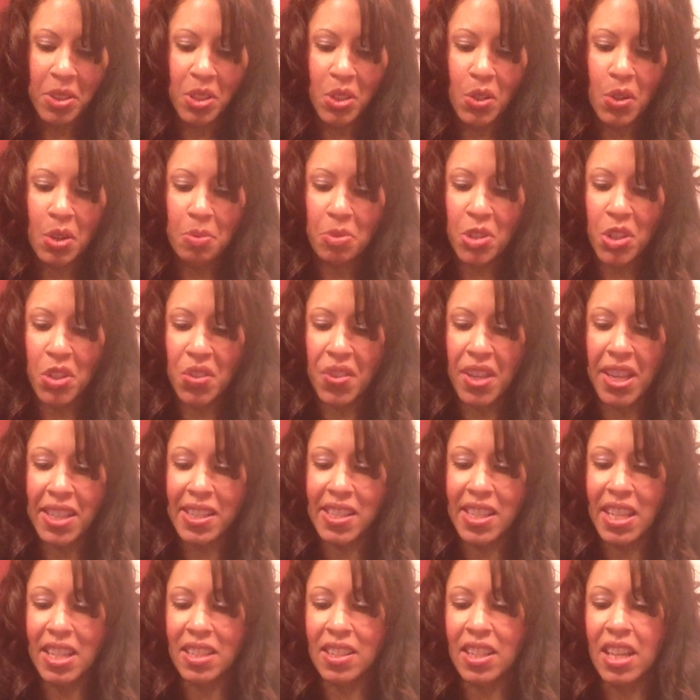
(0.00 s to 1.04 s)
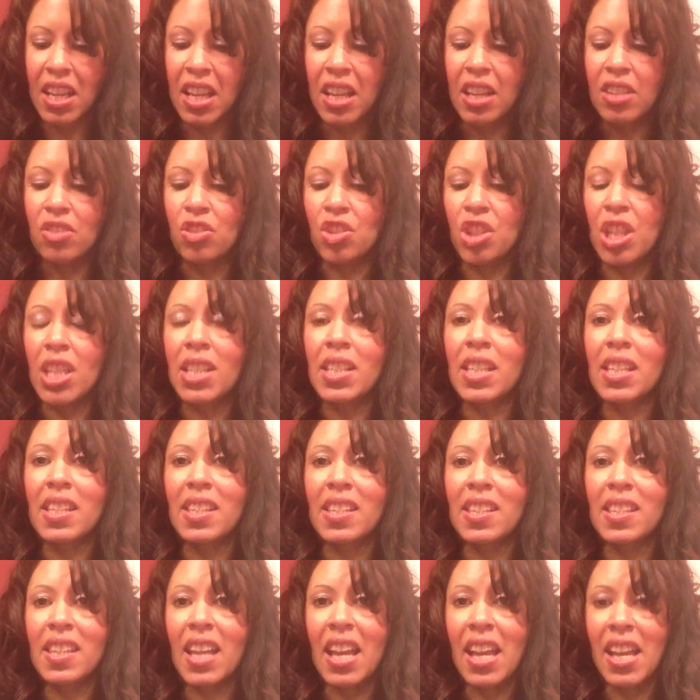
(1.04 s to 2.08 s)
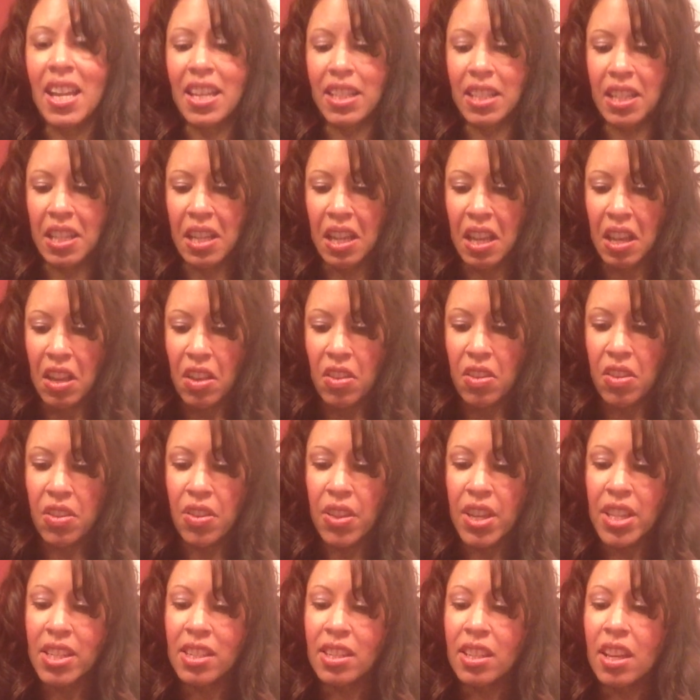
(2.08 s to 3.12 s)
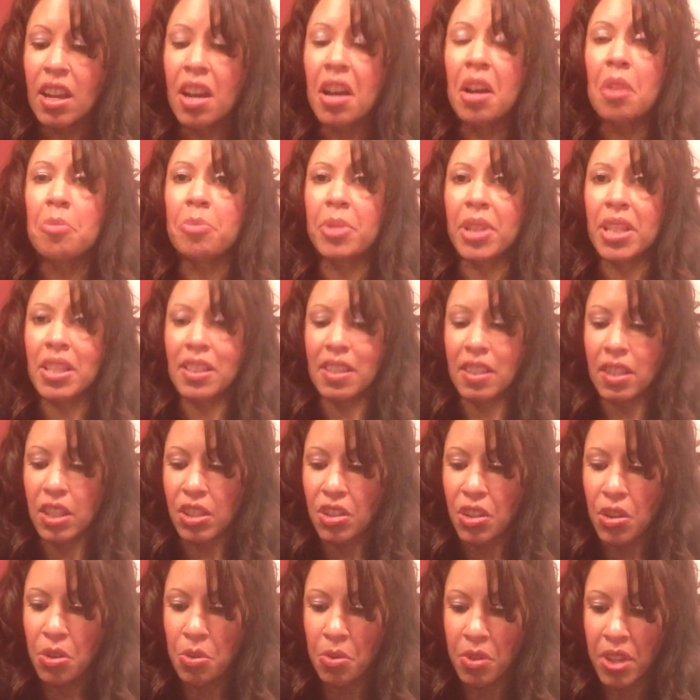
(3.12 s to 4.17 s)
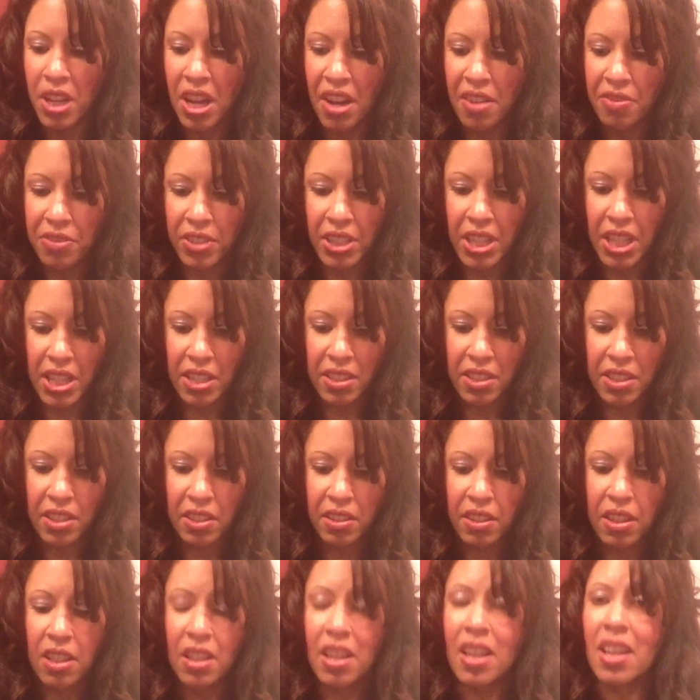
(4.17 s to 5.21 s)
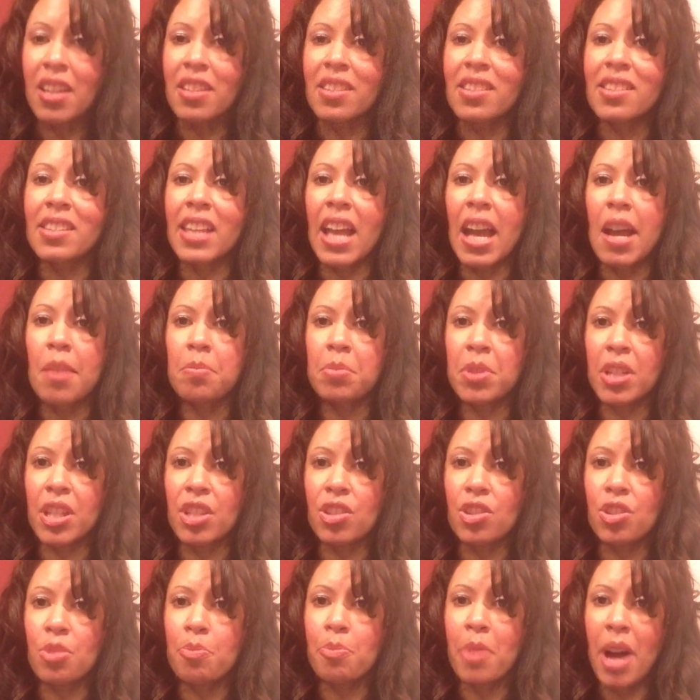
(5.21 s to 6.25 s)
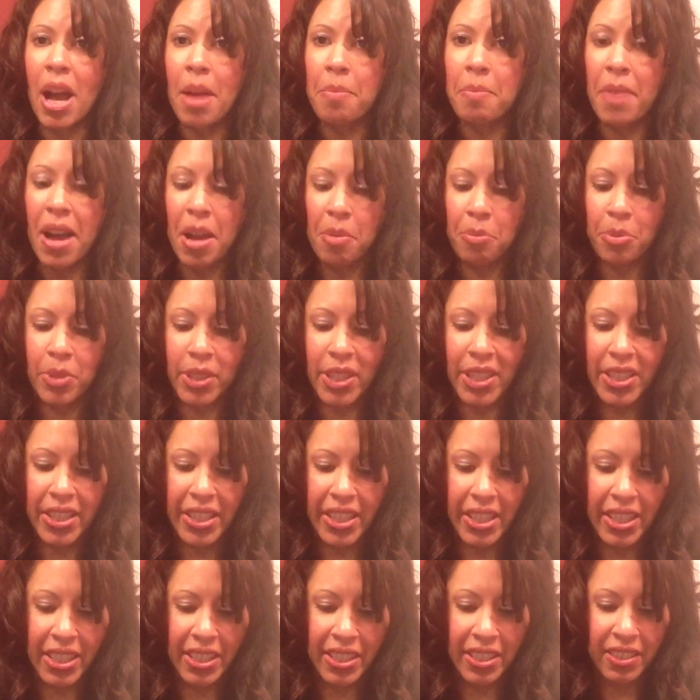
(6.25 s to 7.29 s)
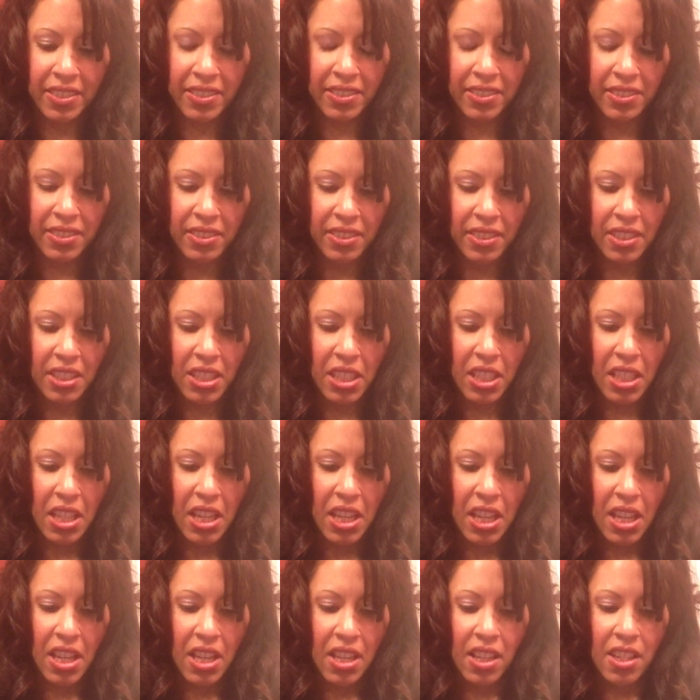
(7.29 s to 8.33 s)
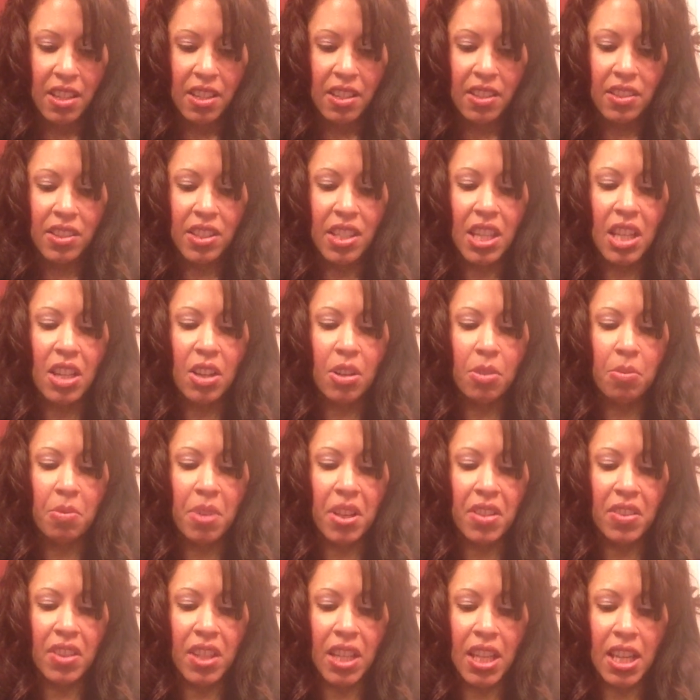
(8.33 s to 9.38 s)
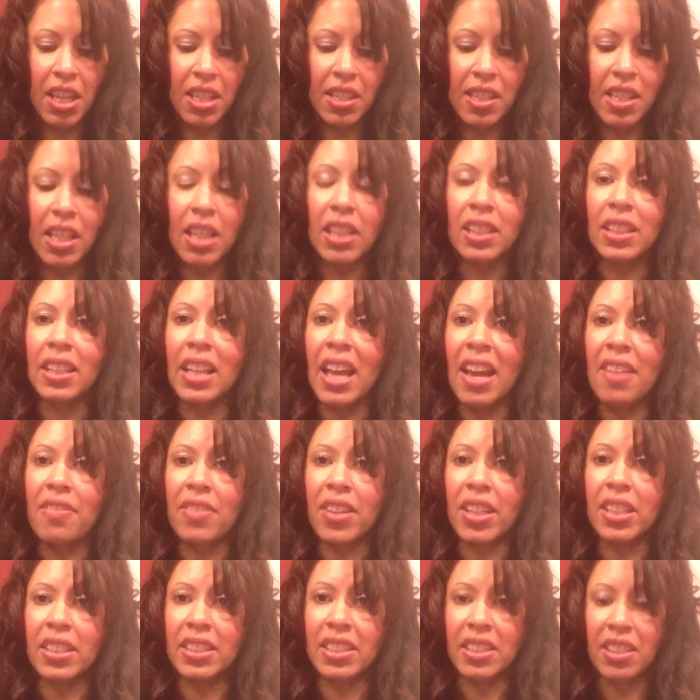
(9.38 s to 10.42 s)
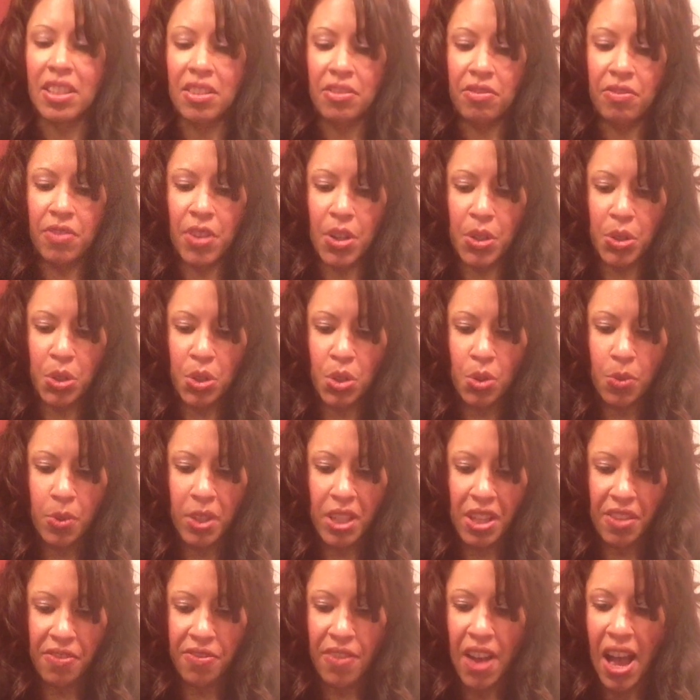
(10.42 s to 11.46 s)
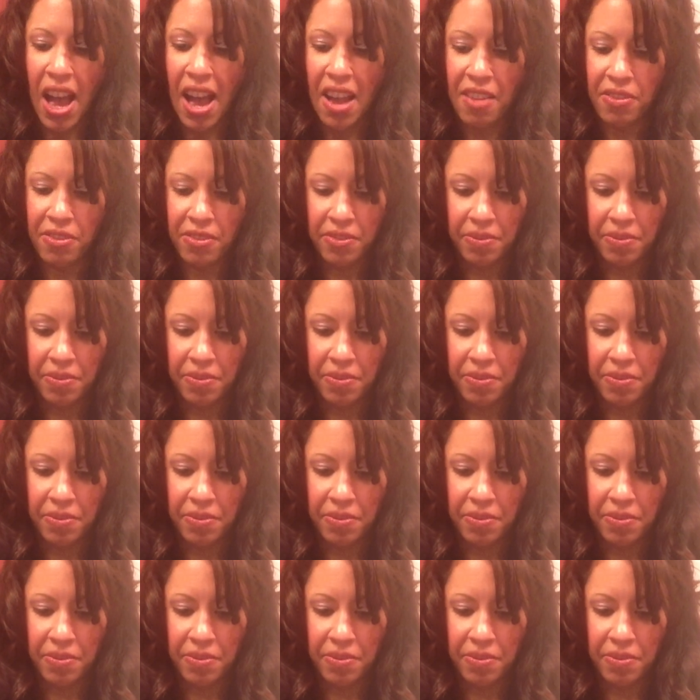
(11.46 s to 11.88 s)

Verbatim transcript: scripture that says, Jesus said, This cup is the new covenant established by my blood. See Corinthians 11, verse 25.